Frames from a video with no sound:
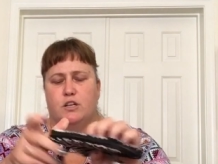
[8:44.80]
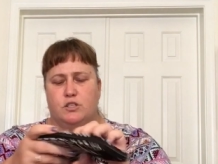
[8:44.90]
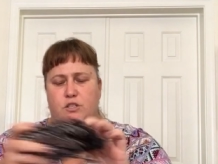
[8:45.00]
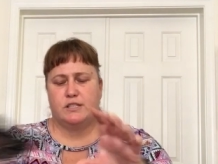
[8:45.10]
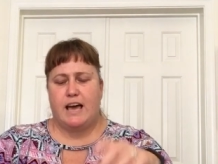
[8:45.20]

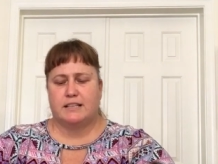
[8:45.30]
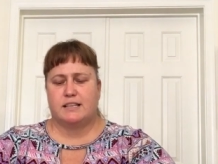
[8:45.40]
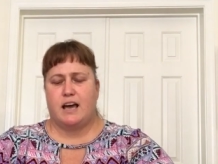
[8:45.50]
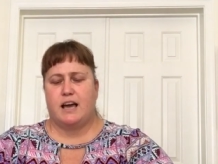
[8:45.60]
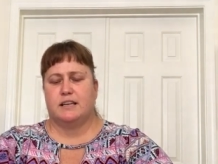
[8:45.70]
So there's that
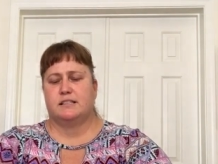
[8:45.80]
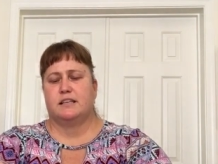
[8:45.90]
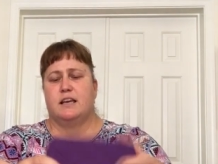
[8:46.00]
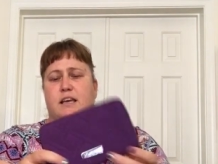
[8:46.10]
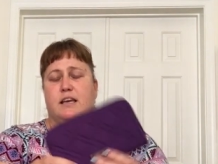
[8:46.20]
size.
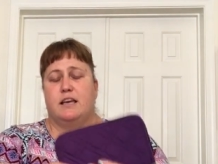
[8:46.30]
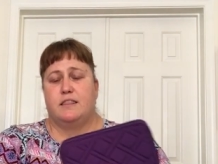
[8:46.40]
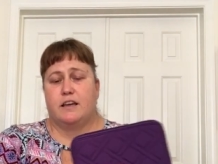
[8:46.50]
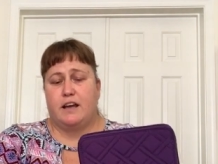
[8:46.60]
Then